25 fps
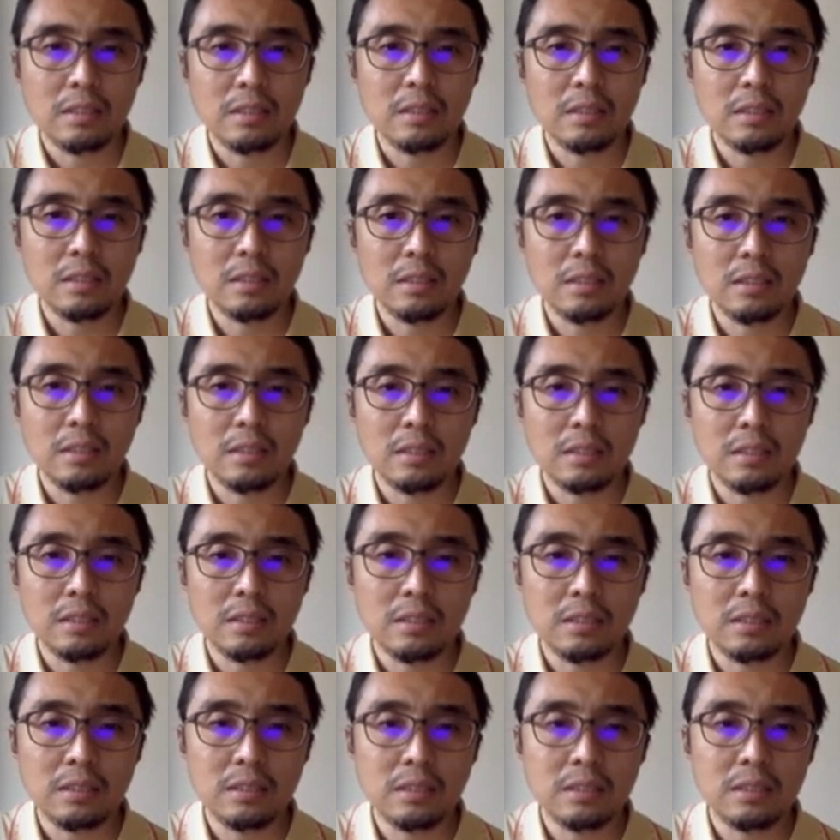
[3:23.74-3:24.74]
it
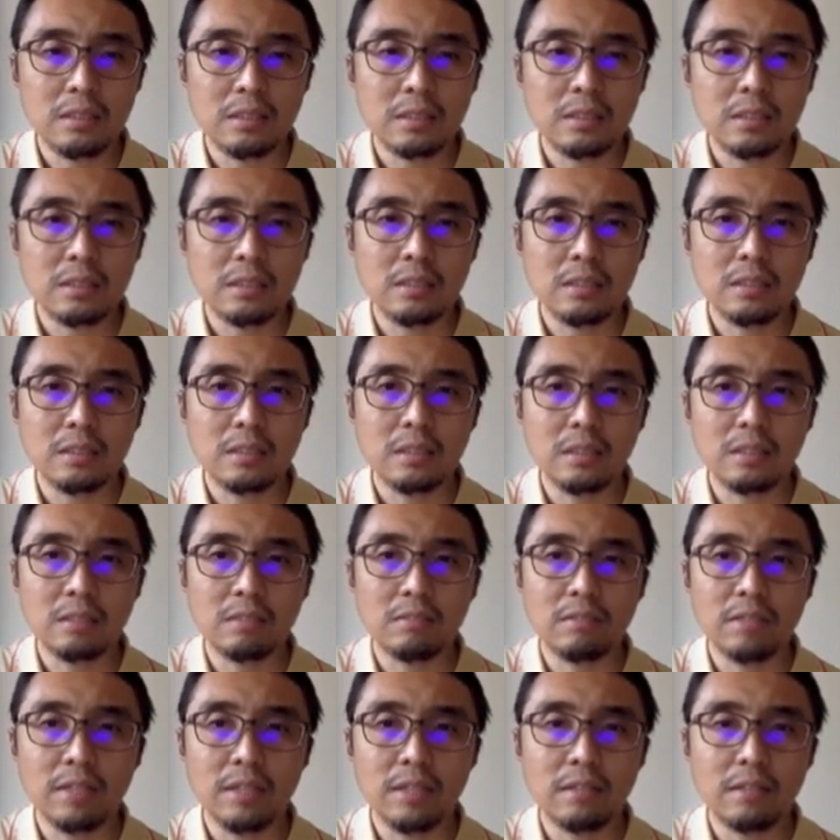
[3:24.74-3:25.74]
is a
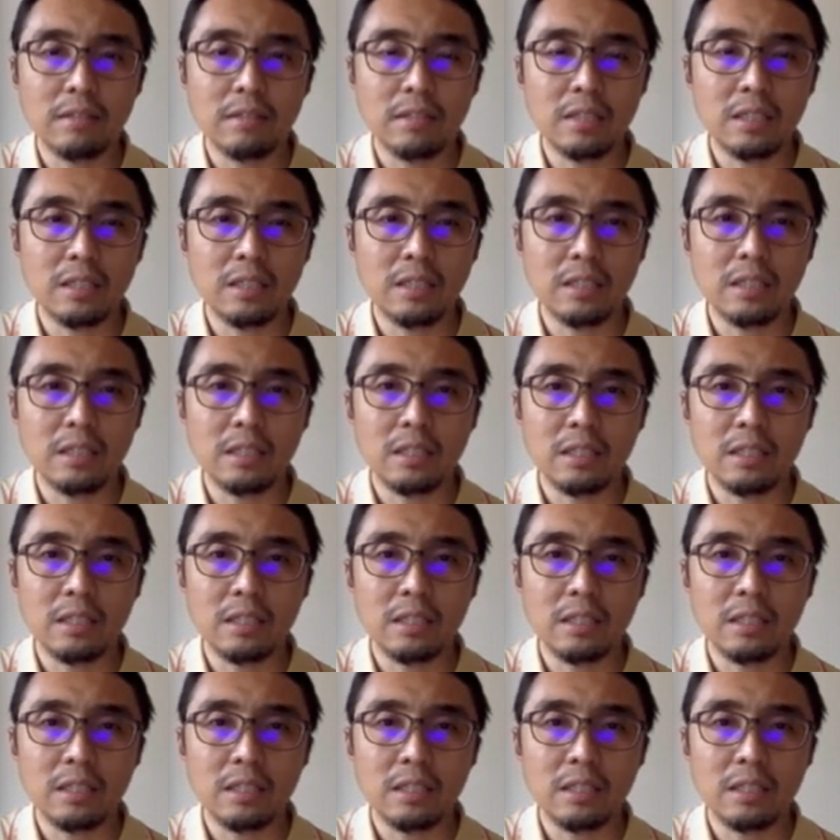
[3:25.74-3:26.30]
very